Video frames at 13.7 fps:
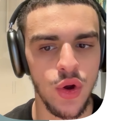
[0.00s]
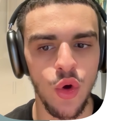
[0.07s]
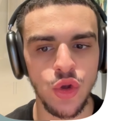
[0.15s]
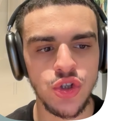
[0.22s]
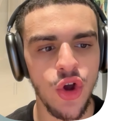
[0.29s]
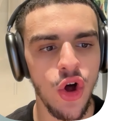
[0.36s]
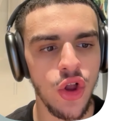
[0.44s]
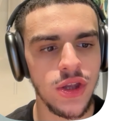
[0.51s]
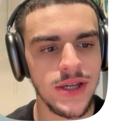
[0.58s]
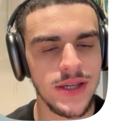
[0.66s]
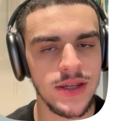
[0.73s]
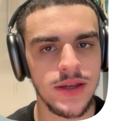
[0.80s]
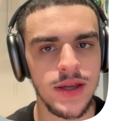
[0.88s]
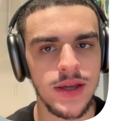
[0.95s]
cold
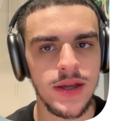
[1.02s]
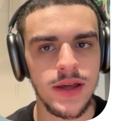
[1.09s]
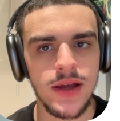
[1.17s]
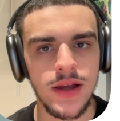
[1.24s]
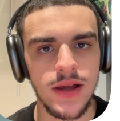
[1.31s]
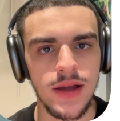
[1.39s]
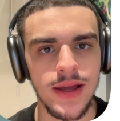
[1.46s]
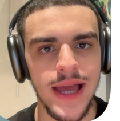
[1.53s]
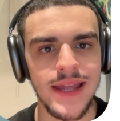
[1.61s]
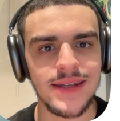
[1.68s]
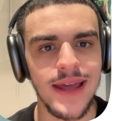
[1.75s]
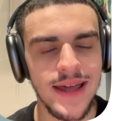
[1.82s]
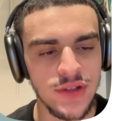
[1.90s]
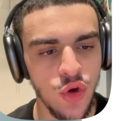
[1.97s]
calling,
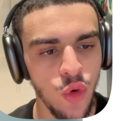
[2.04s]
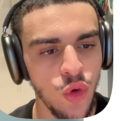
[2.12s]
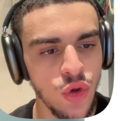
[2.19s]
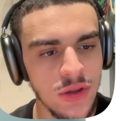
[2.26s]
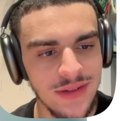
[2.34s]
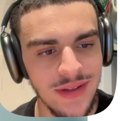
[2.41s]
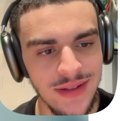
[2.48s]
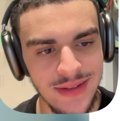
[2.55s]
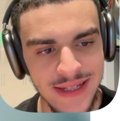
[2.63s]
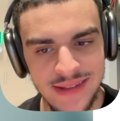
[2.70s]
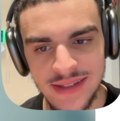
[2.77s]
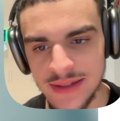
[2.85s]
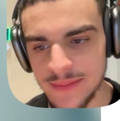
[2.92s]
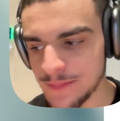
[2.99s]
and cold
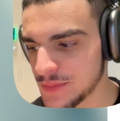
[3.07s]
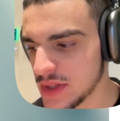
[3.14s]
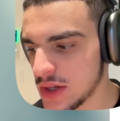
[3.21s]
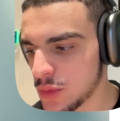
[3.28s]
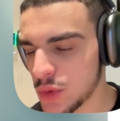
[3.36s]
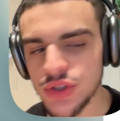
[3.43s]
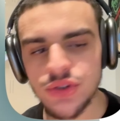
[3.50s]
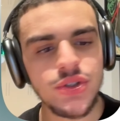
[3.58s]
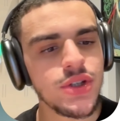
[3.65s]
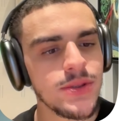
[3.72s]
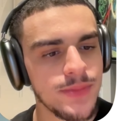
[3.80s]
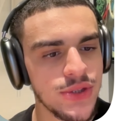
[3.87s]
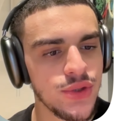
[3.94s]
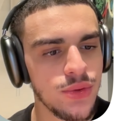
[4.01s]
LinkedIn, what you
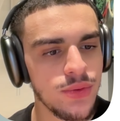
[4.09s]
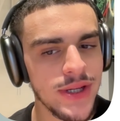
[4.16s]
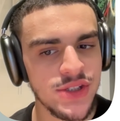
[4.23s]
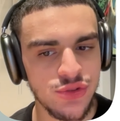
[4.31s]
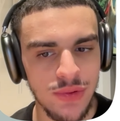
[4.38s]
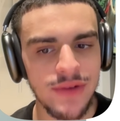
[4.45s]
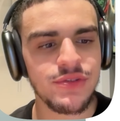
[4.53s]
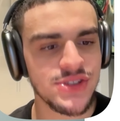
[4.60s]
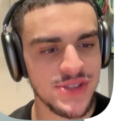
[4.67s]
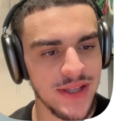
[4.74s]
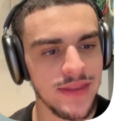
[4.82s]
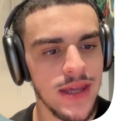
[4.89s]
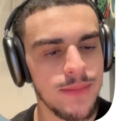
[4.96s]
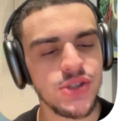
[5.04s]
could be doing is
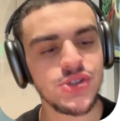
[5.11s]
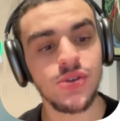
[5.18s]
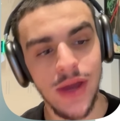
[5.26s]
referencing the email.